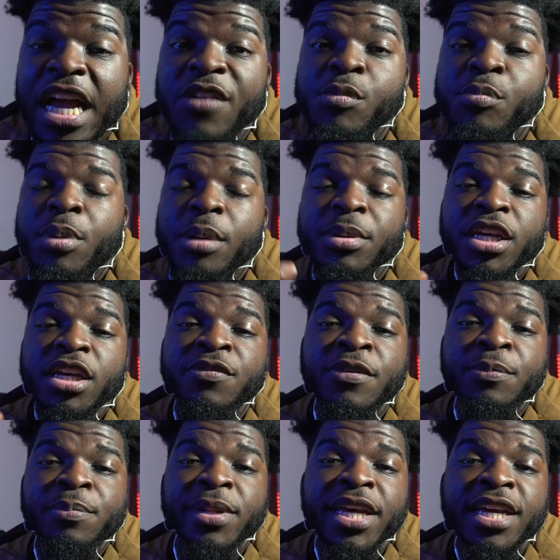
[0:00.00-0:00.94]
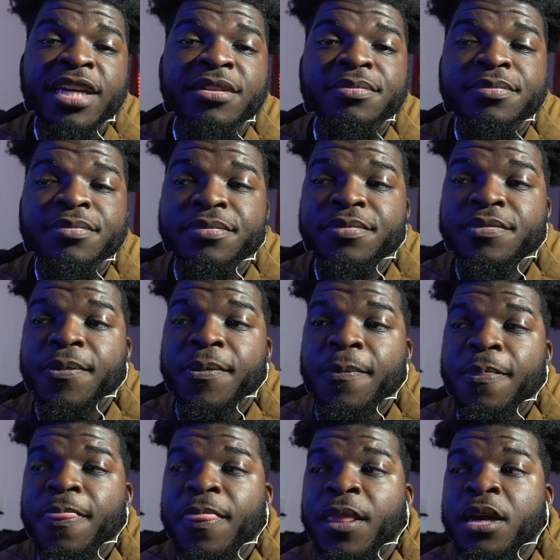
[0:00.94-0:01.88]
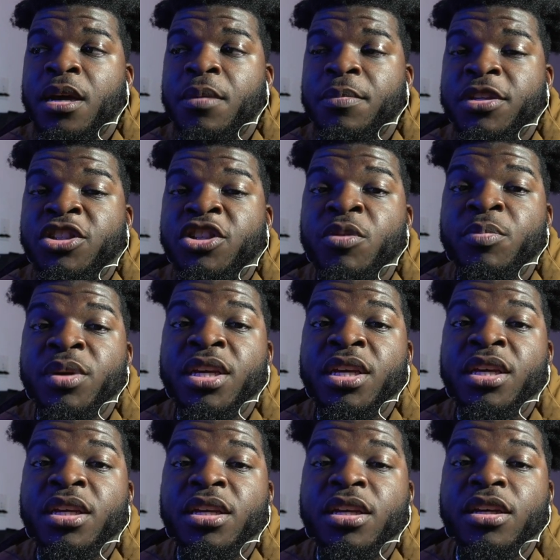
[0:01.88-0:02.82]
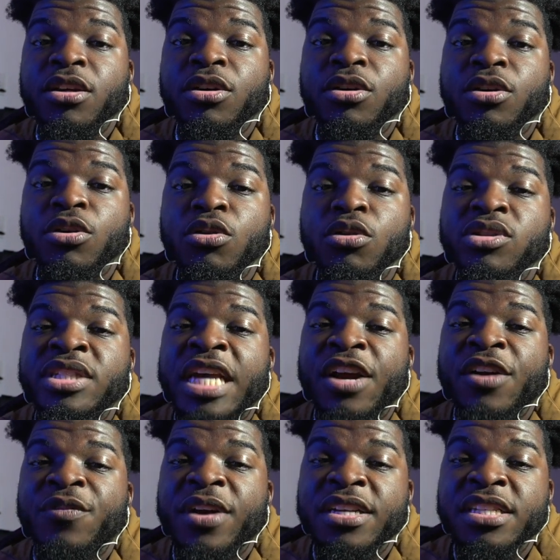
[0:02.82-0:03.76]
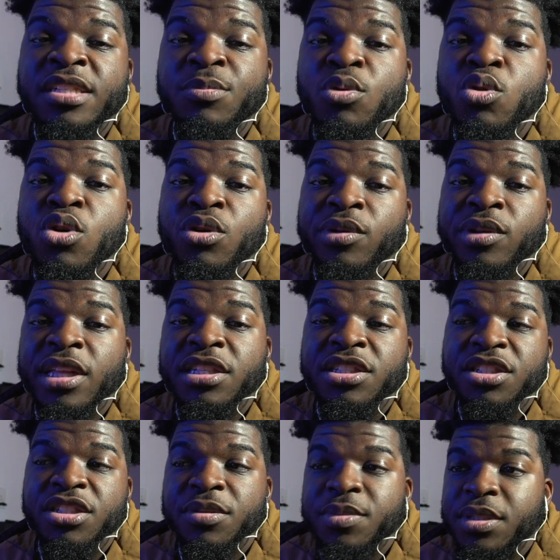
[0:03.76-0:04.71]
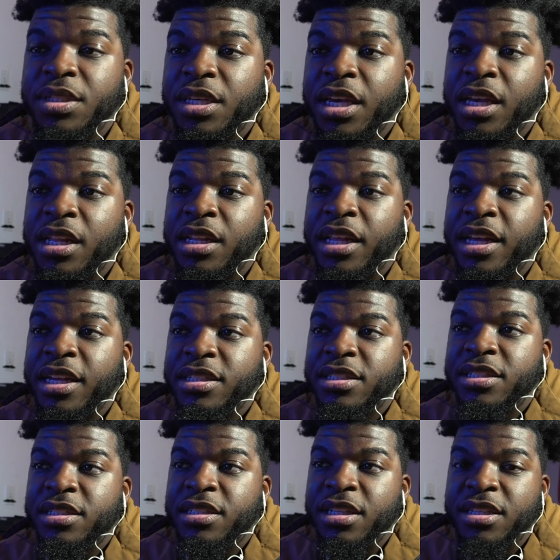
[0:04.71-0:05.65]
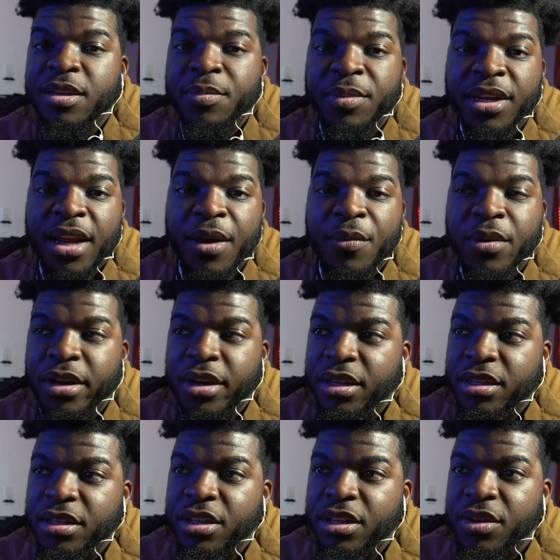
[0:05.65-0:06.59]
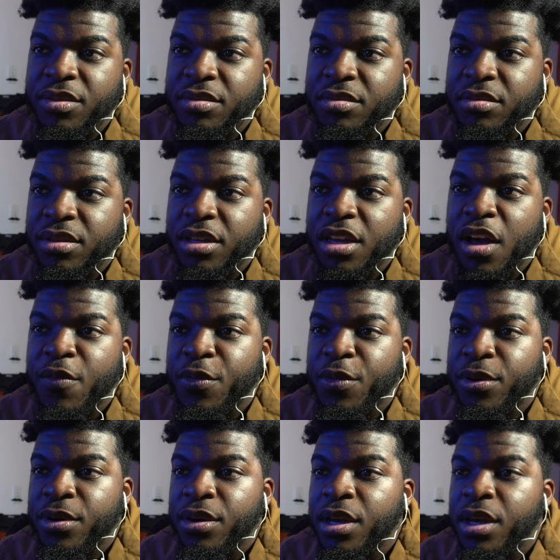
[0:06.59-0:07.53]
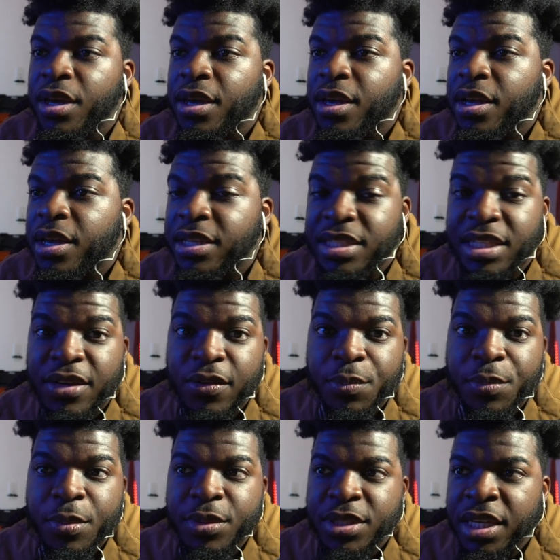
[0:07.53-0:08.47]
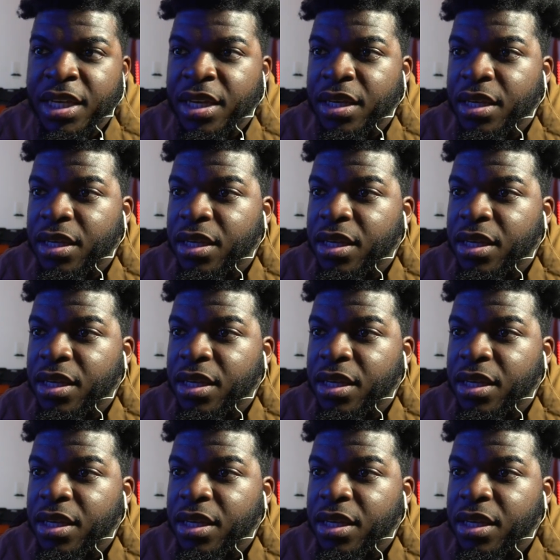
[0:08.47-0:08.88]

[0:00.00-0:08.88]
I have a public enemy plan. It's going to be who sacrifices more in relationships, and that's something that I want to, you know, cover and see what people say.